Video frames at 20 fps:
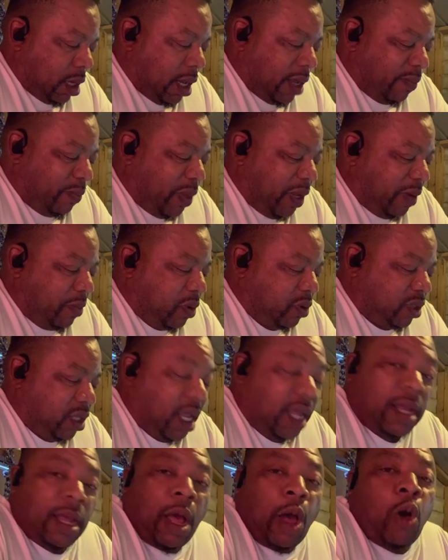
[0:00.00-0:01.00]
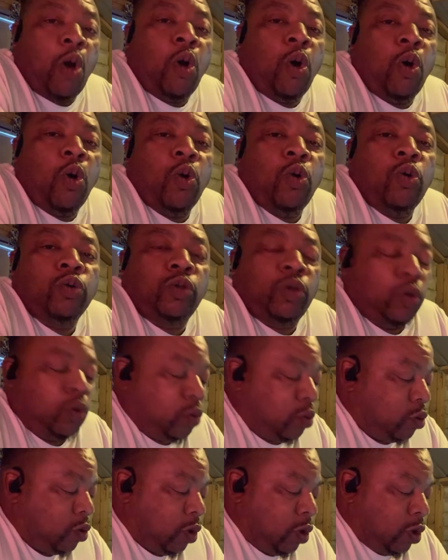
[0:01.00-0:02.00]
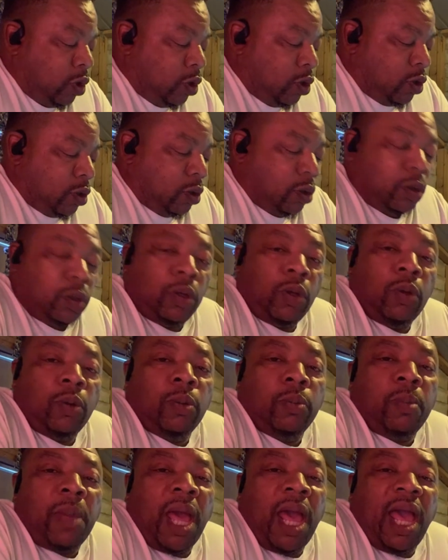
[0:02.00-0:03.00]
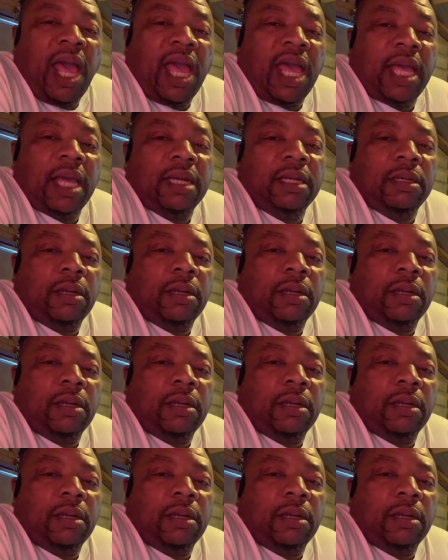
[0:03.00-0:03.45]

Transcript: And people think, oh, you mad.